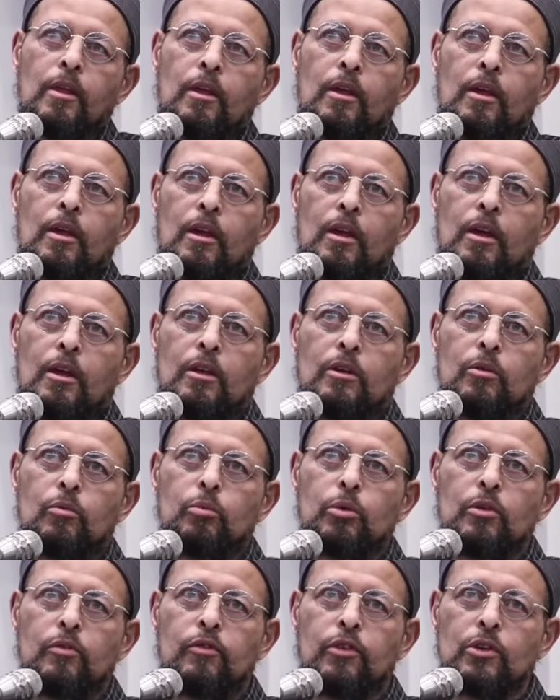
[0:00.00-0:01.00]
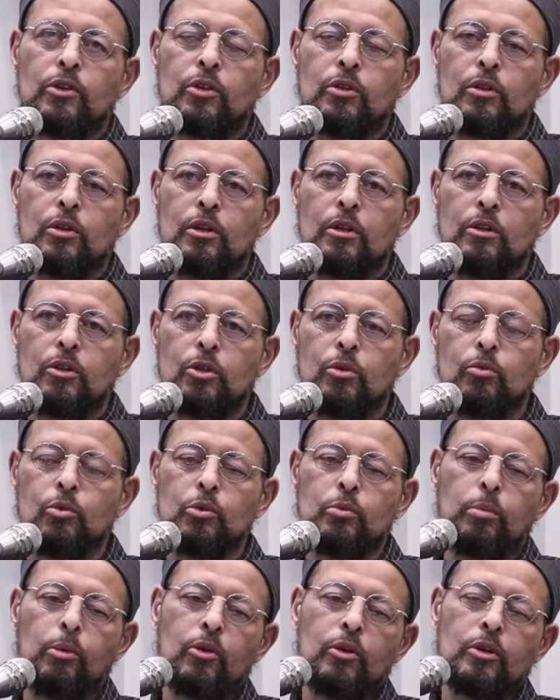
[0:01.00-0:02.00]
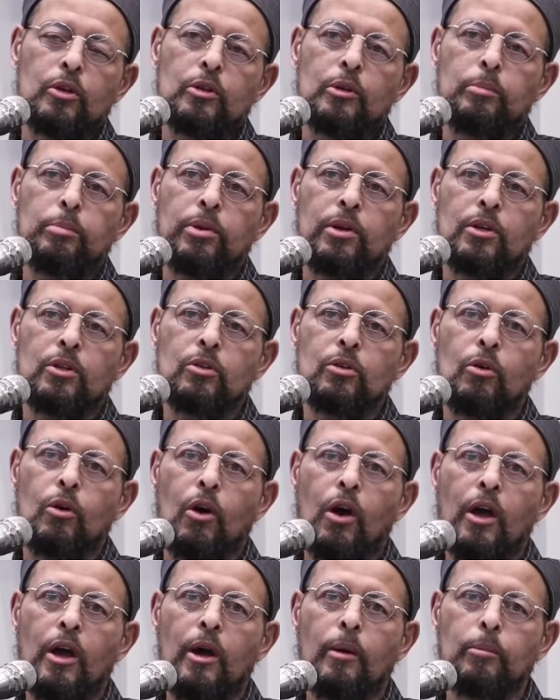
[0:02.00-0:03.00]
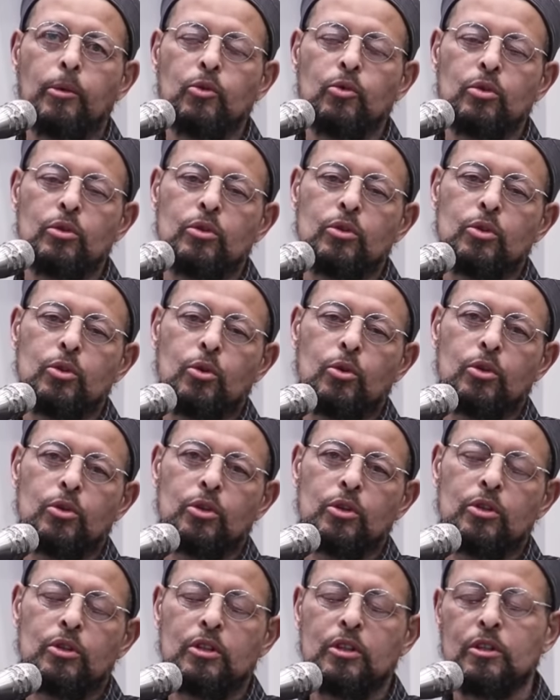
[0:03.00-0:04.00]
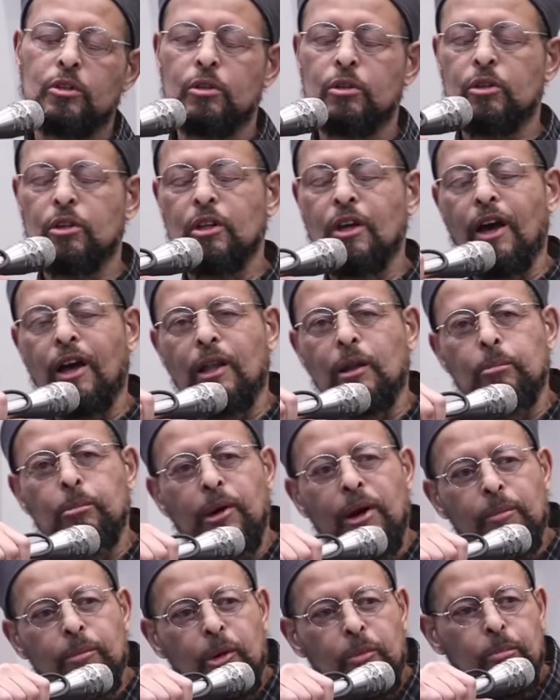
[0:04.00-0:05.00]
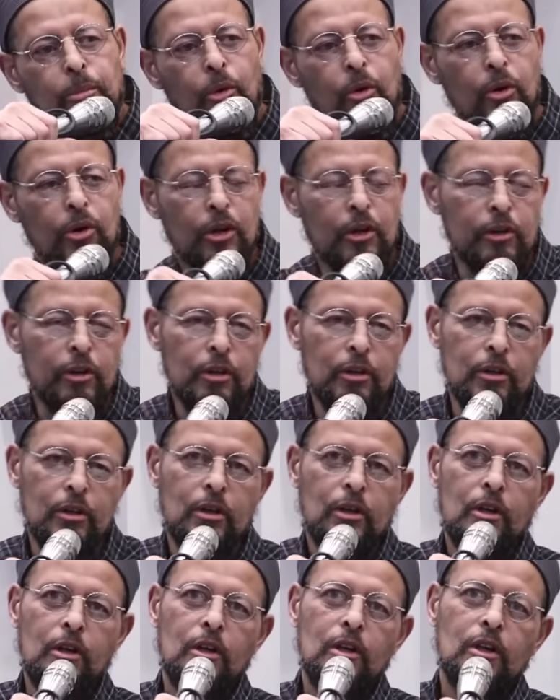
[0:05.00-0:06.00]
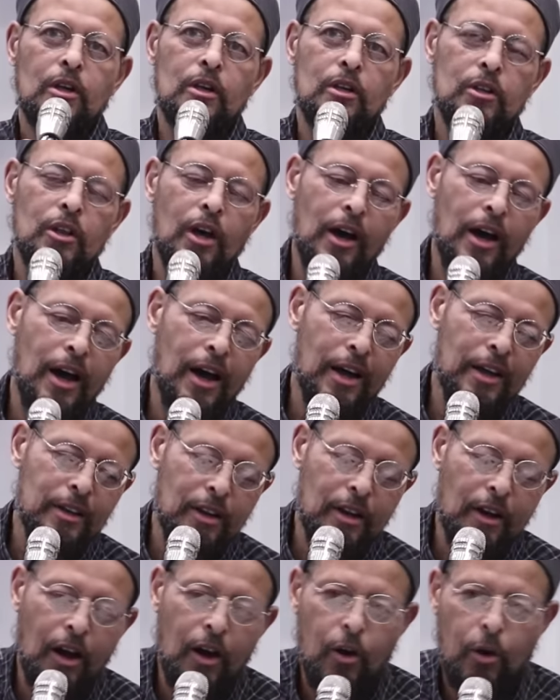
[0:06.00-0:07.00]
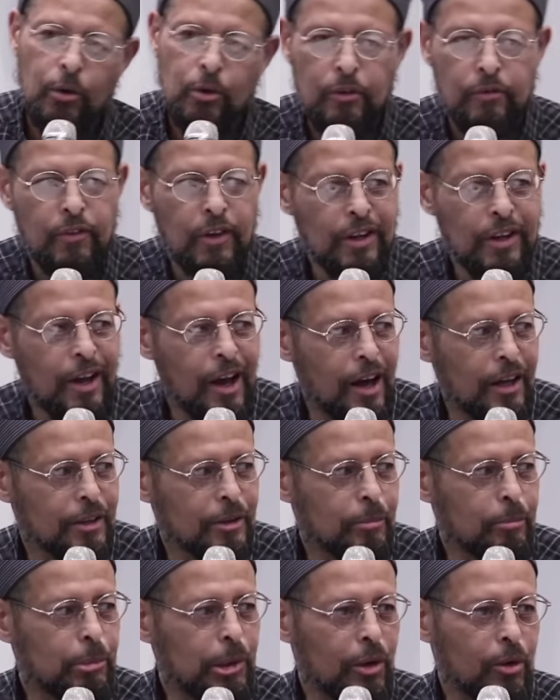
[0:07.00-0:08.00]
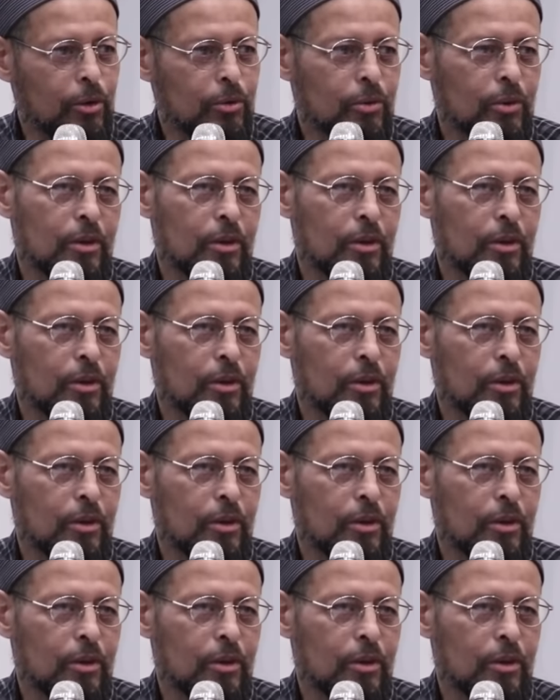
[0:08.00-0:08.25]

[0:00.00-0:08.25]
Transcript: And she was born in a place called Hamilton, Georgia, near the Alabama border in the hot heart of the Cotton Belt.